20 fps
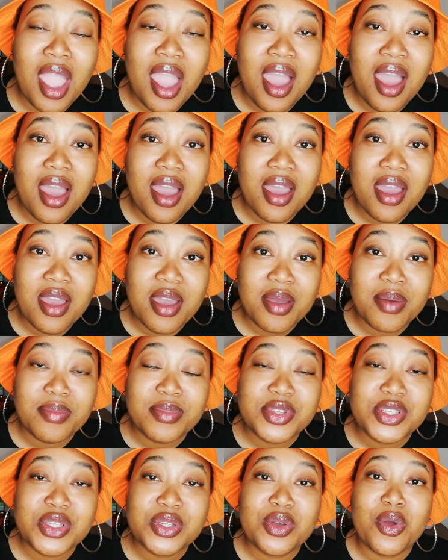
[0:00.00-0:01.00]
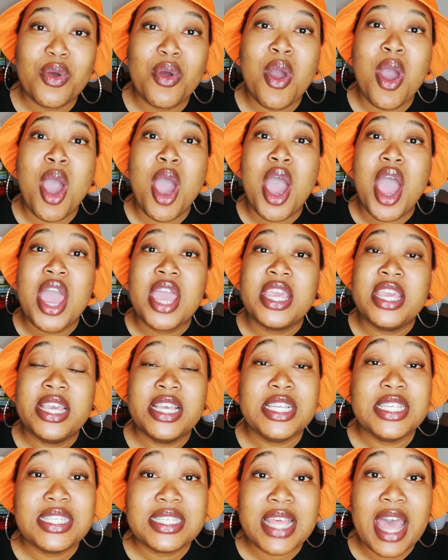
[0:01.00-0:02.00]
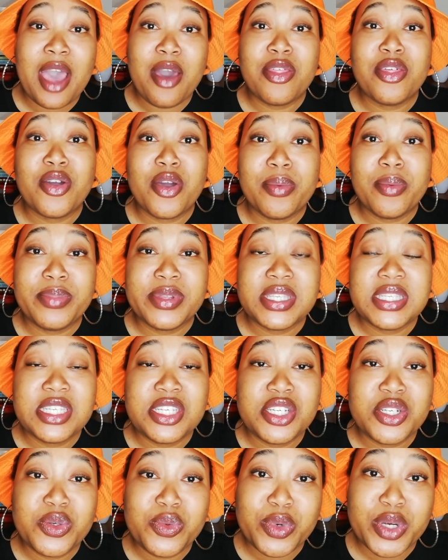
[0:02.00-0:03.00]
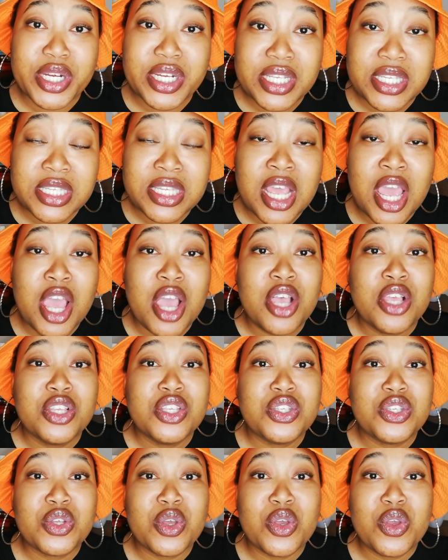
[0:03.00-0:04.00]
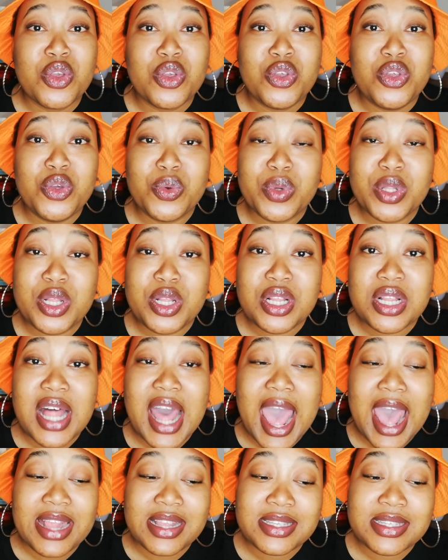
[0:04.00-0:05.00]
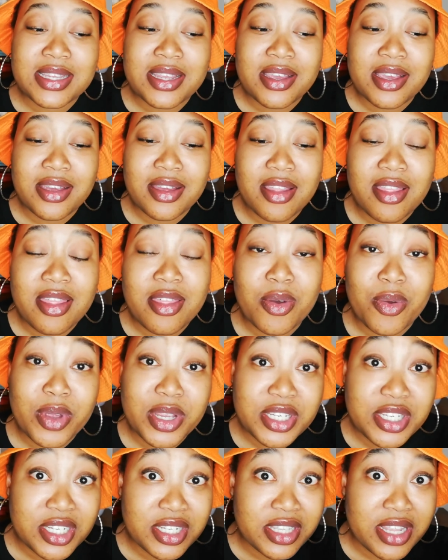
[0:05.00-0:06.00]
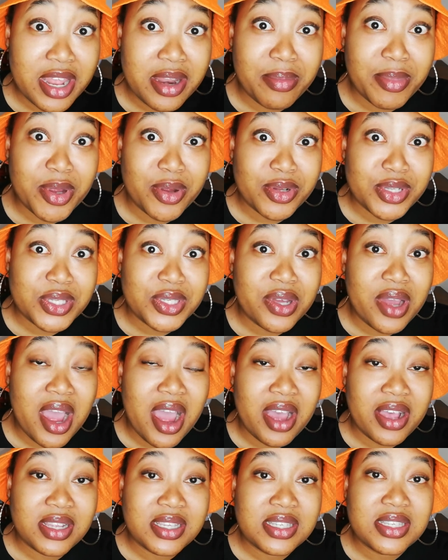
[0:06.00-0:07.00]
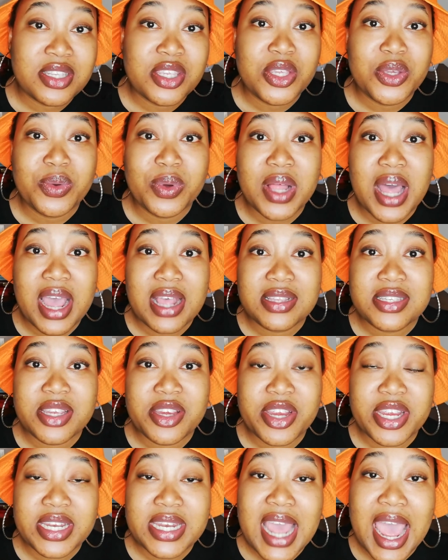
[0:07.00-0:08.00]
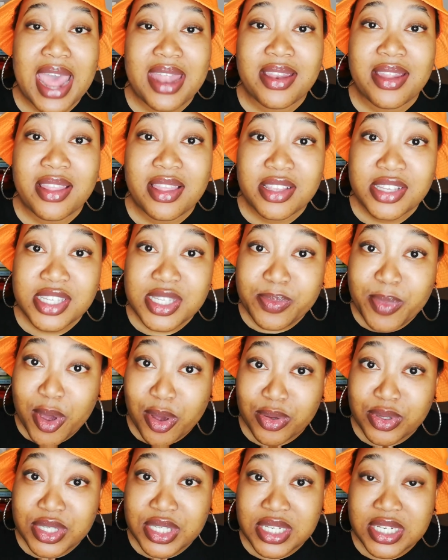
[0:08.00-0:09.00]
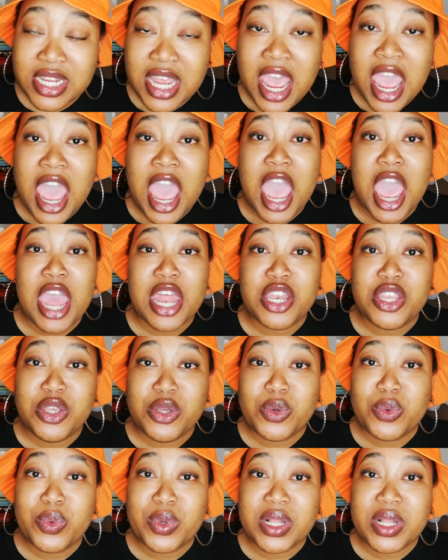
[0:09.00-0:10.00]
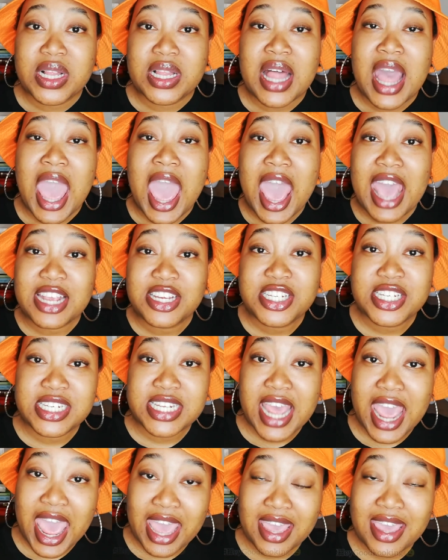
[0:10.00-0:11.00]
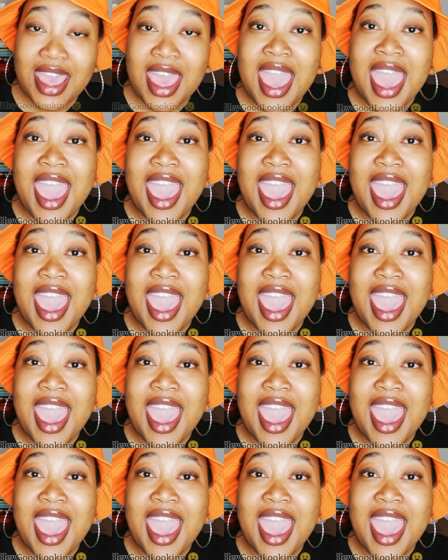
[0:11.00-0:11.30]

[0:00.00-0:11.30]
Um, so here's how the competition works so you will answer the question that i'm going to ask you will answer it under this post and you will hashtag